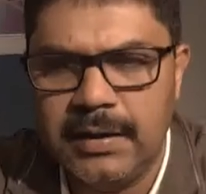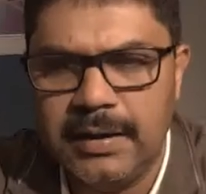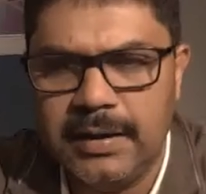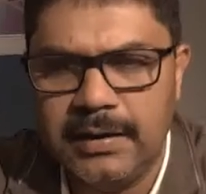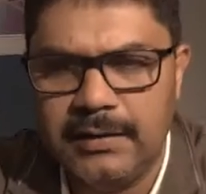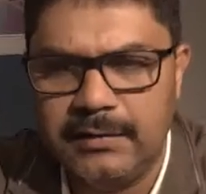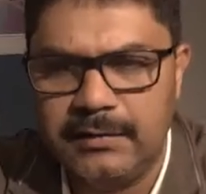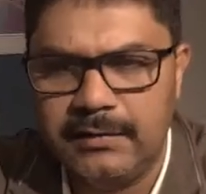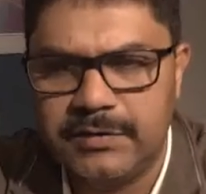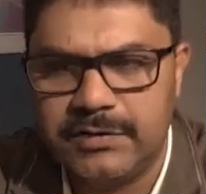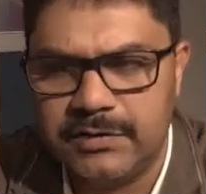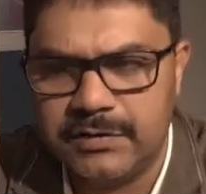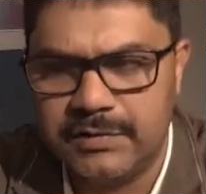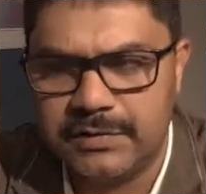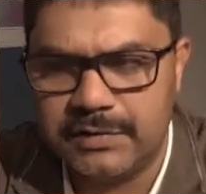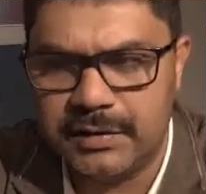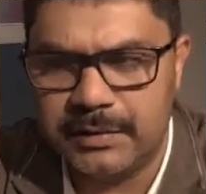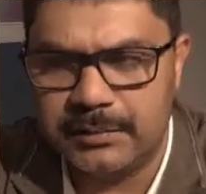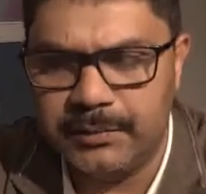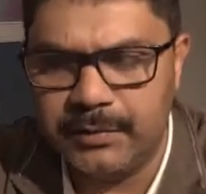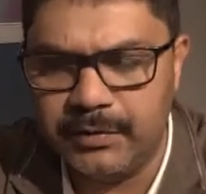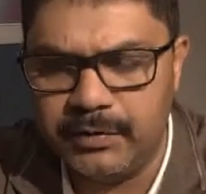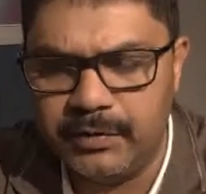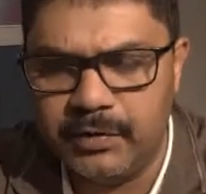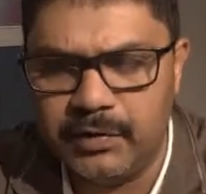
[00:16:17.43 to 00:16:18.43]
and
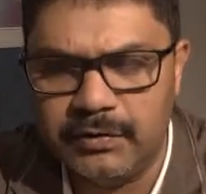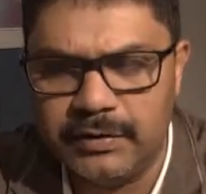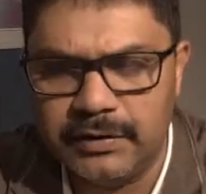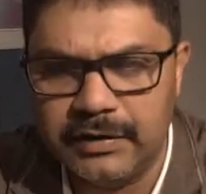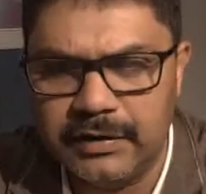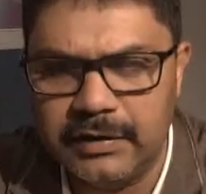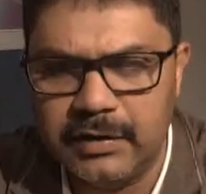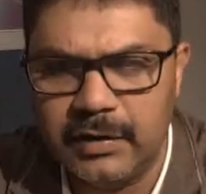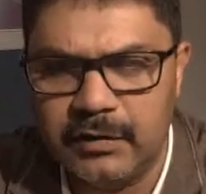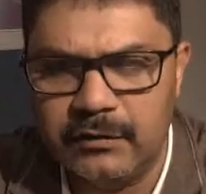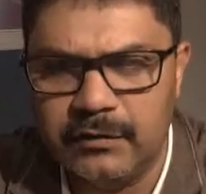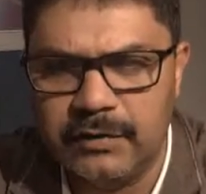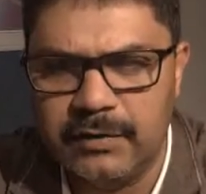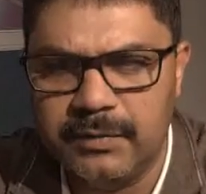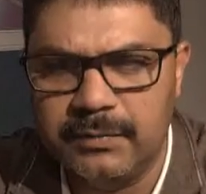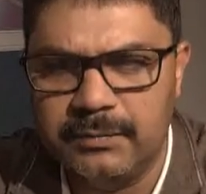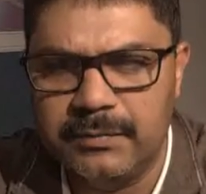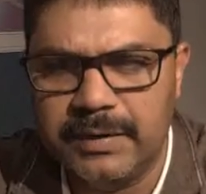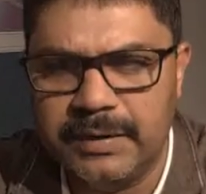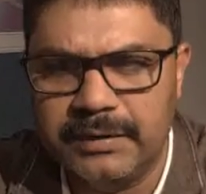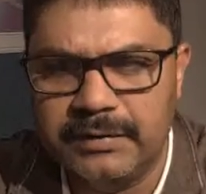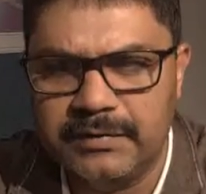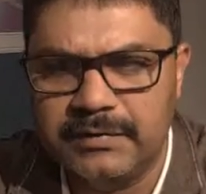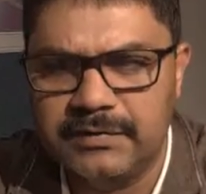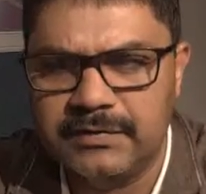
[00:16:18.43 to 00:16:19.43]
periodically over the
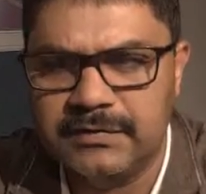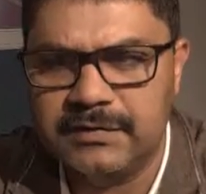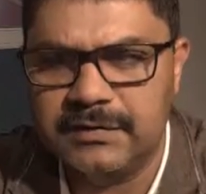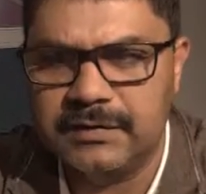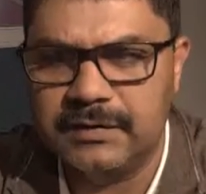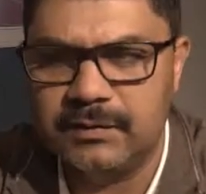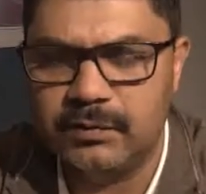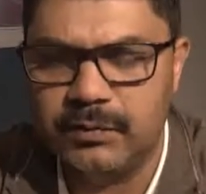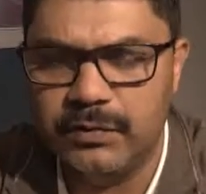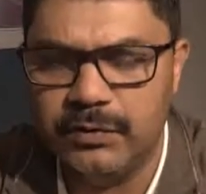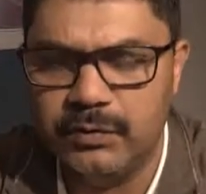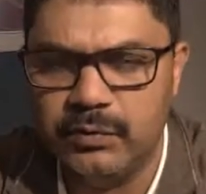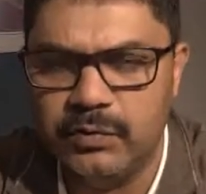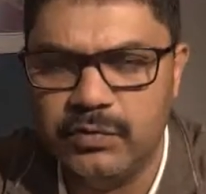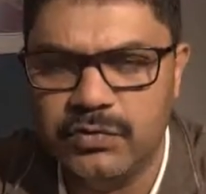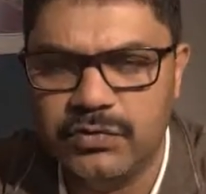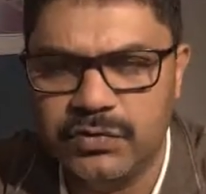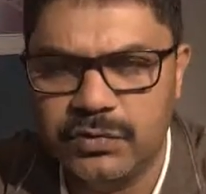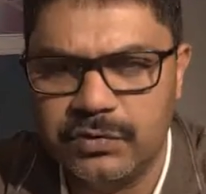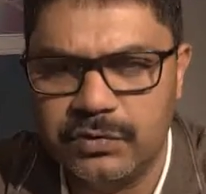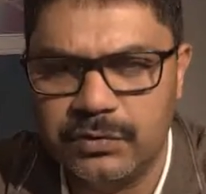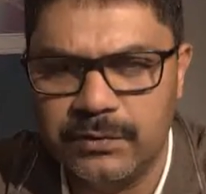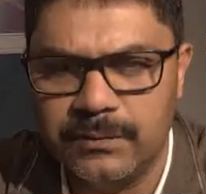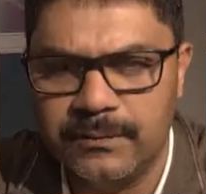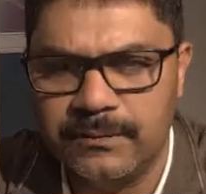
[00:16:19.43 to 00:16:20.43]
months we
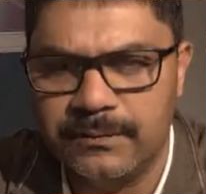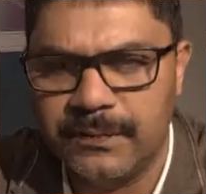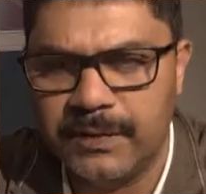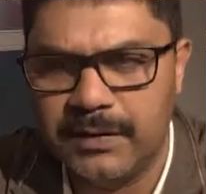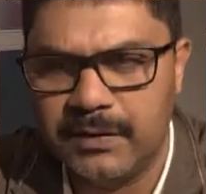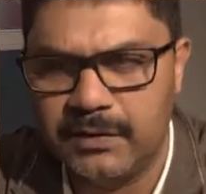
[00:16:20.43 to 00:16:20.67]
also